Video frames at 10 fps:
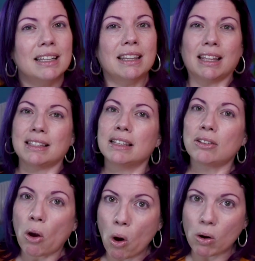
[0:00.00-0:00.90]
This is
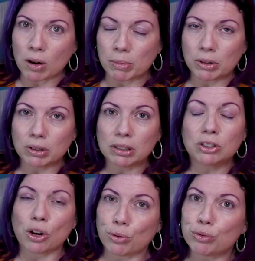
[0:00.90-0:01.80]
horrible.
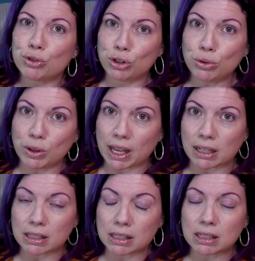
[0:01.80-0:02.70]
Don't do
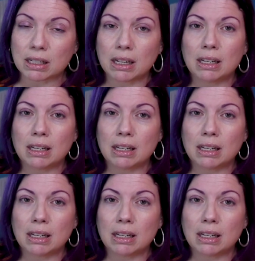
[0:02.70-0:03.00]
this.